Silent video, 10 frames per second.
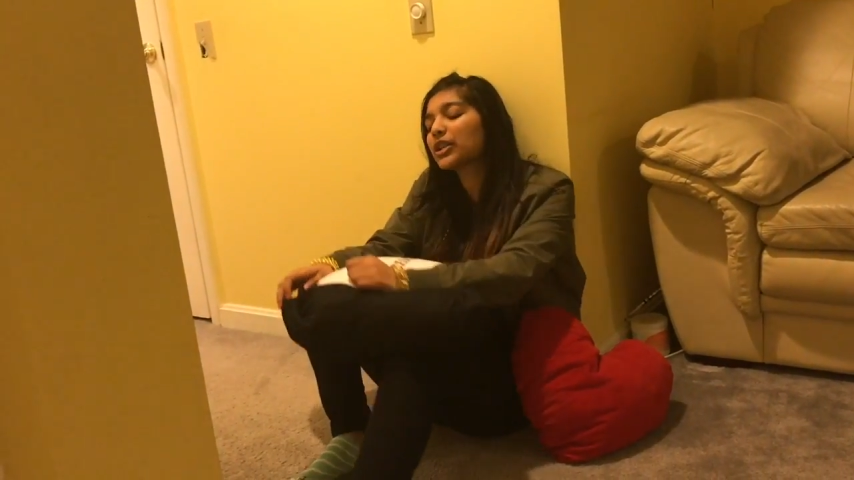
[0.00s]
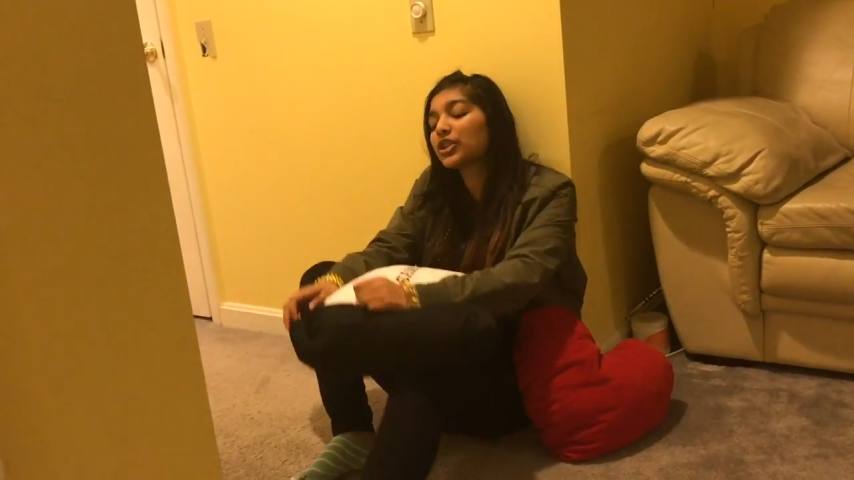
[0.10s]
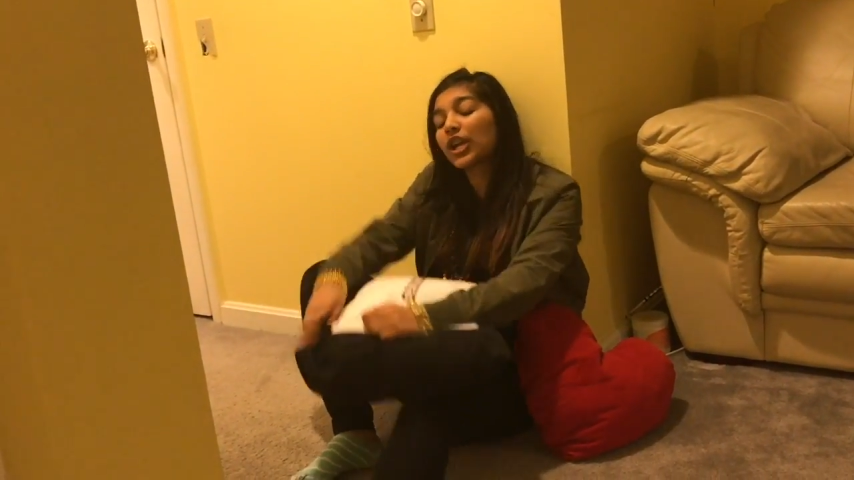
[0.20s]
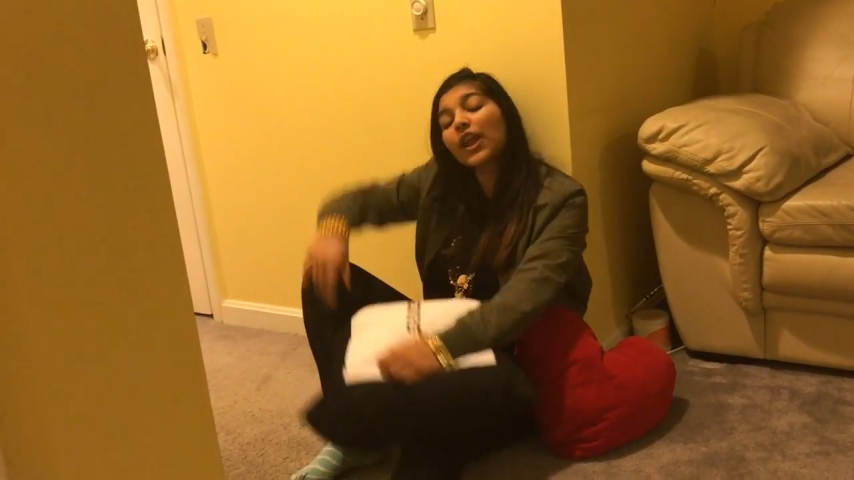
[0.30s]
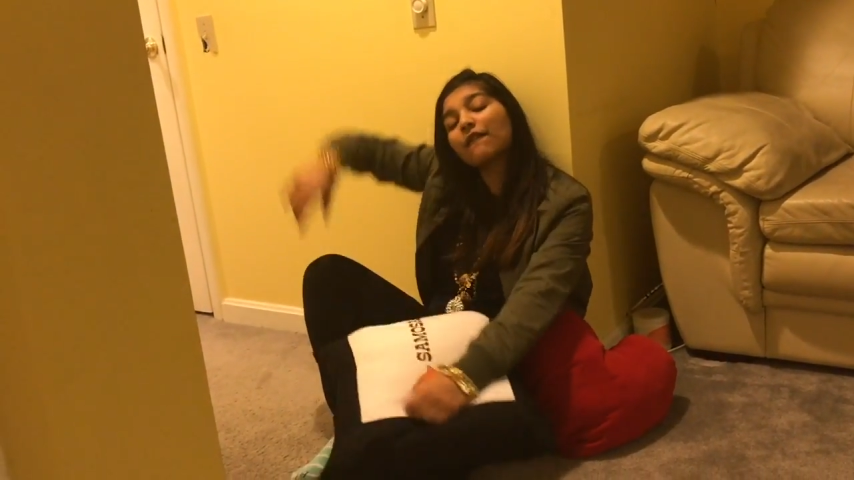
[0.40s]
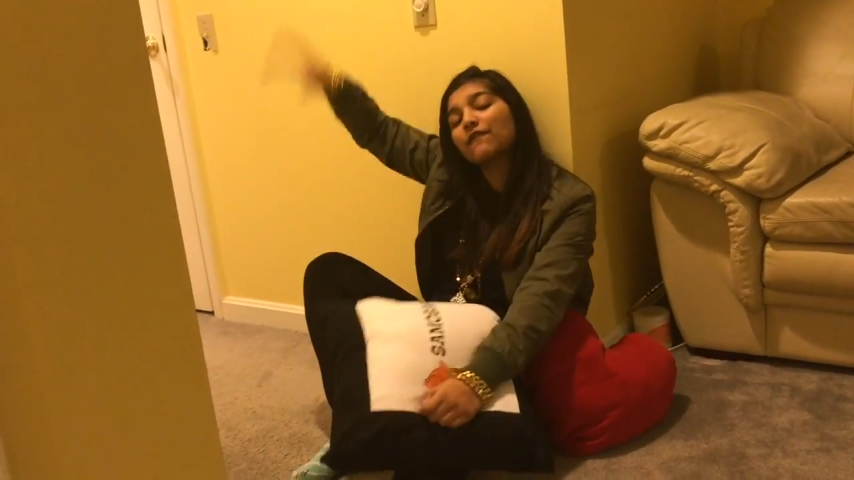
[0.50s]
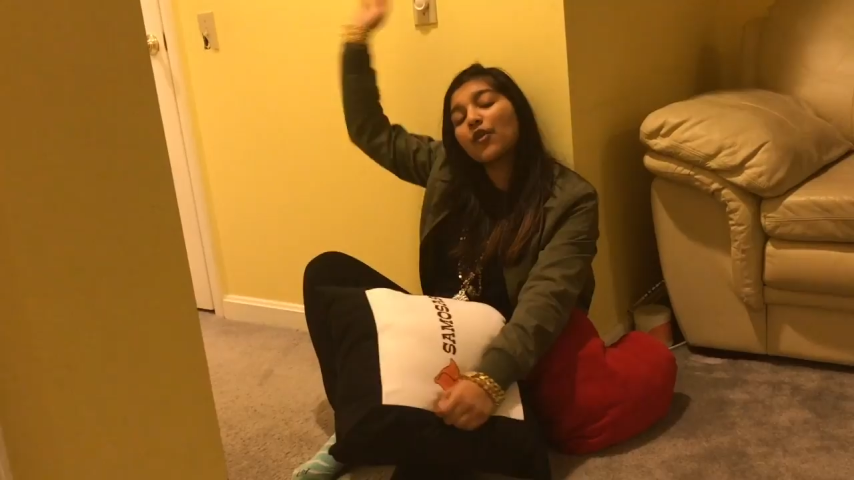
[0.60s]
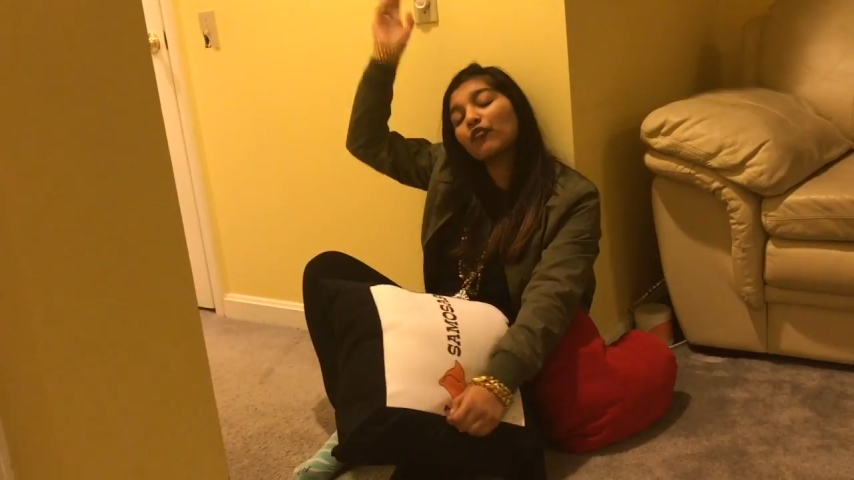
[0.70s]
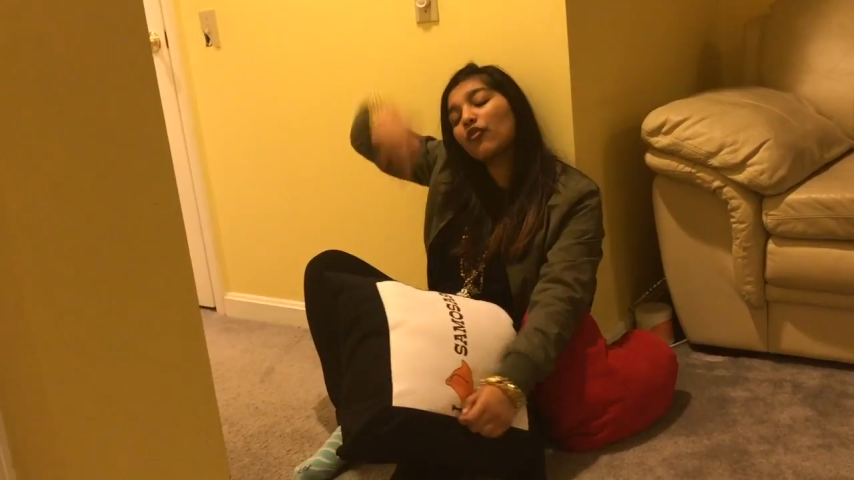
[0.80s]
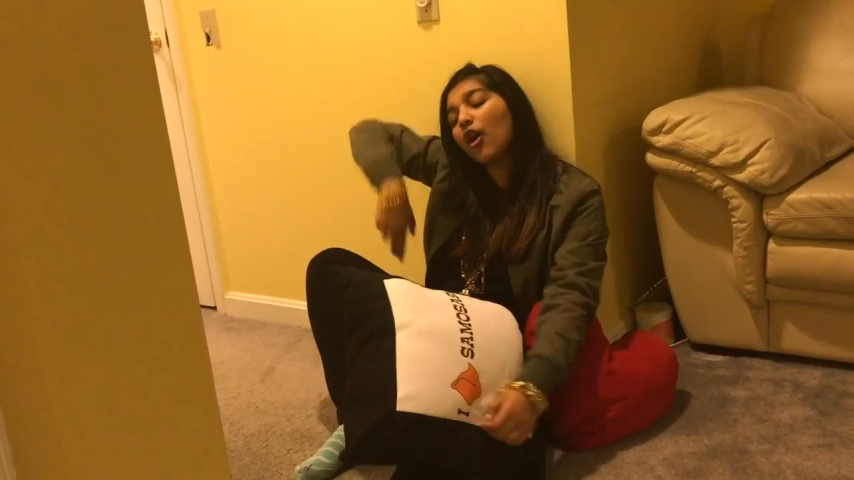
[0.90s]
bunch of
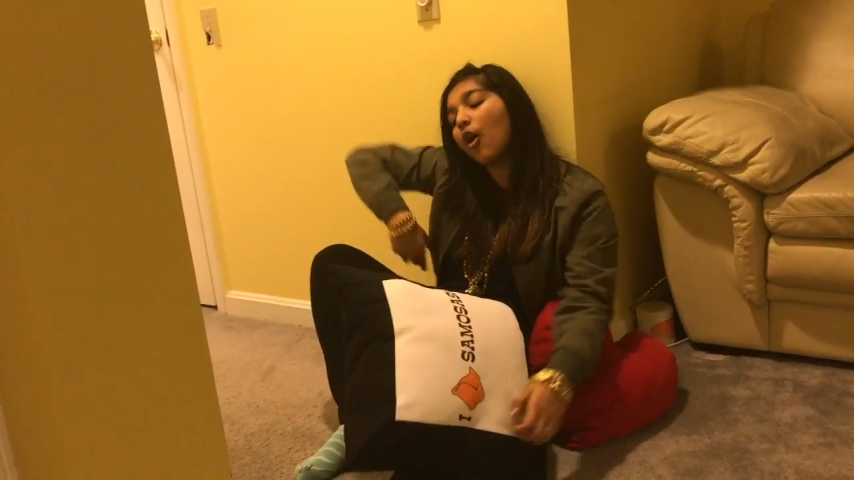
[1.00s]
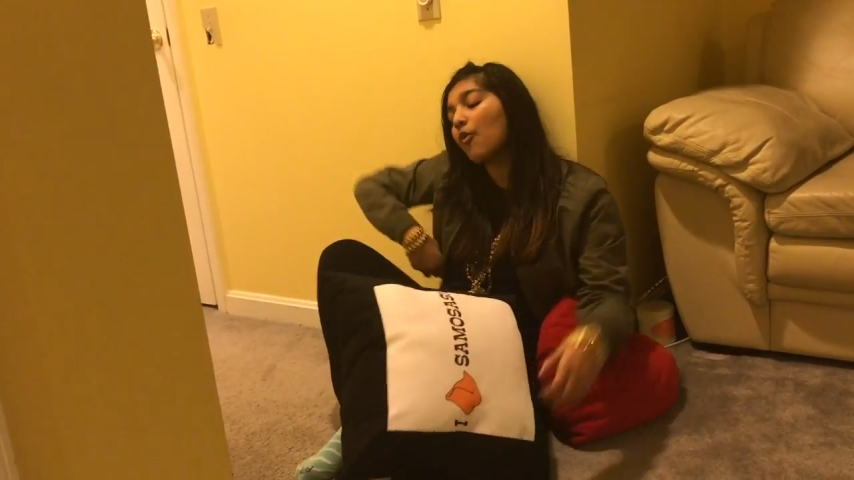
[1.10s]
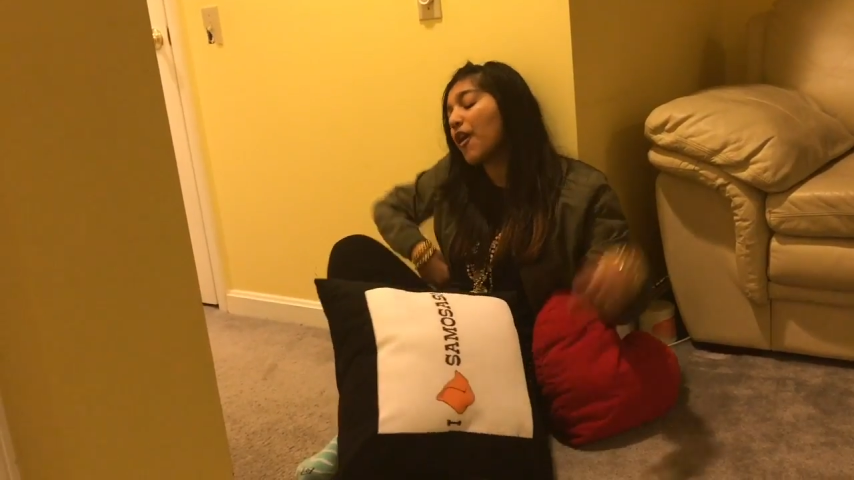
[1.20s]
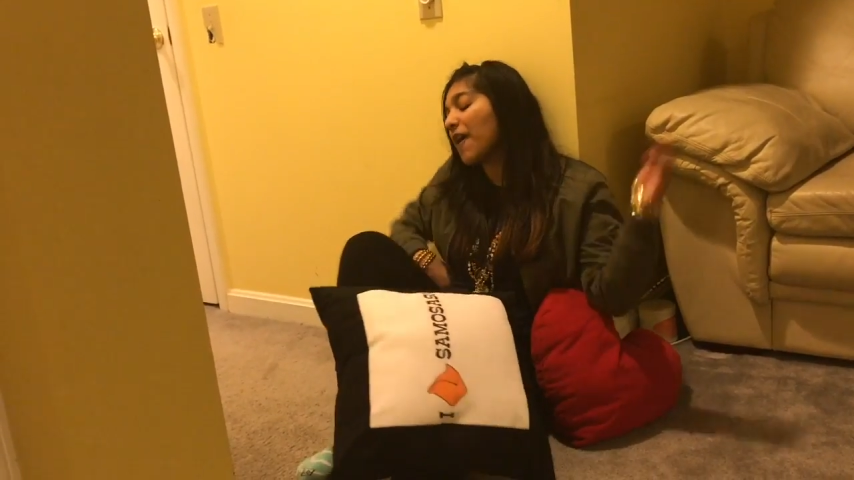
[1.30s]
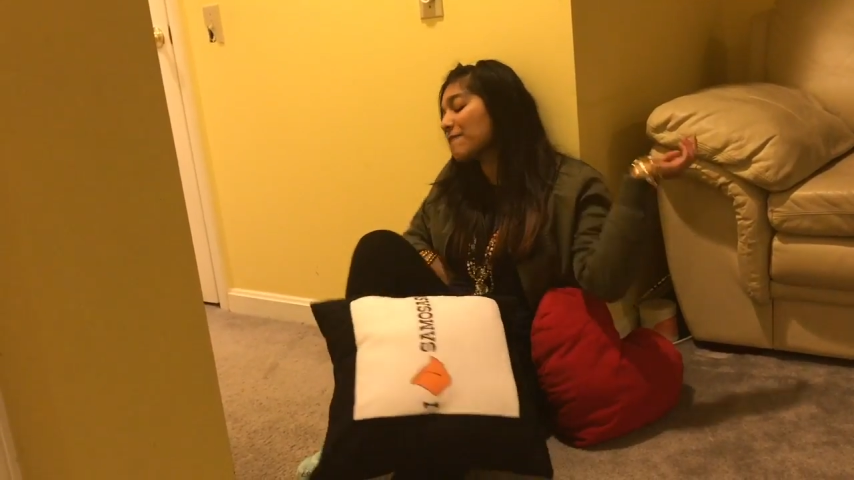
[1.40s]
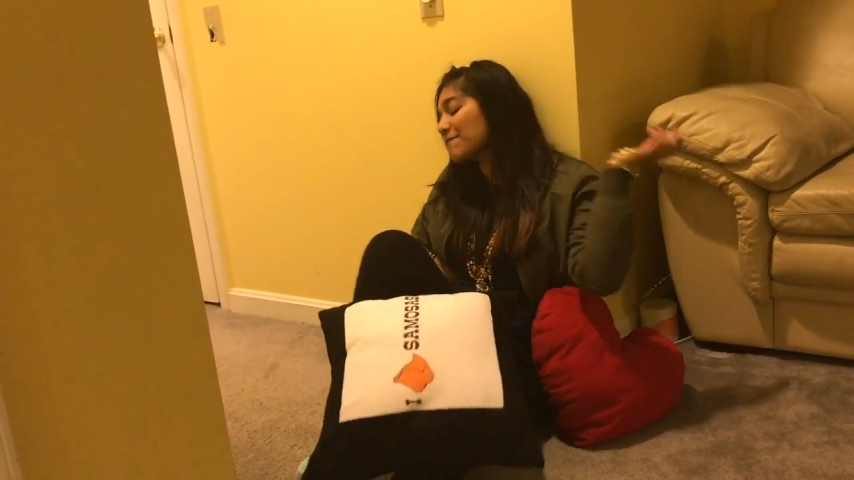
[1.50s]
different romans.